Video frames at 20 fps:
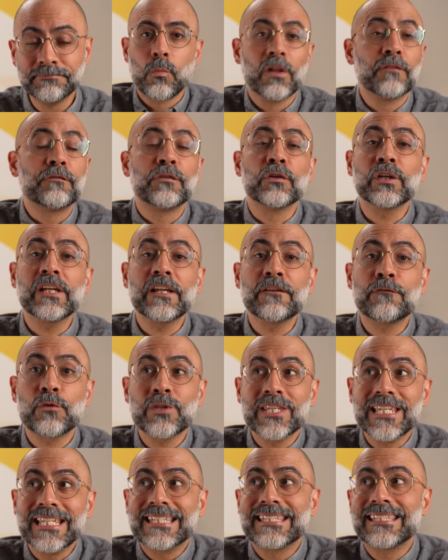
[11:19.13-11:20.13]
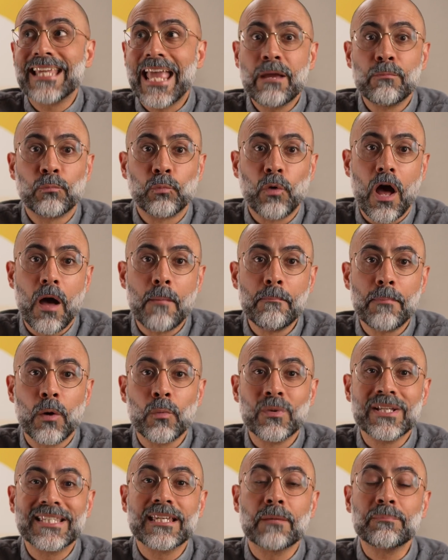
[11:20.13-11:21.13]
Well, if you're looking for the same rum but
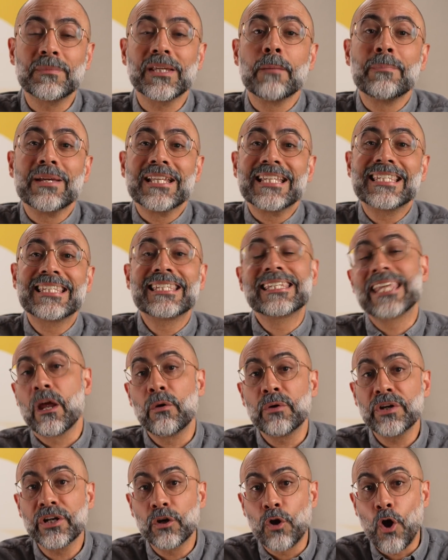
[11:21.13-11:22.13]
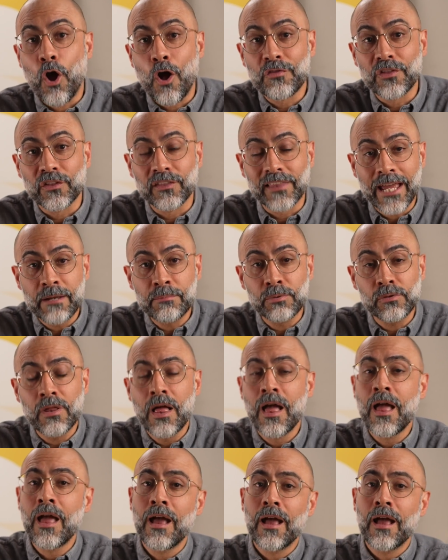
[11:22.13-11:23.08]
with something a bit scarier on the label,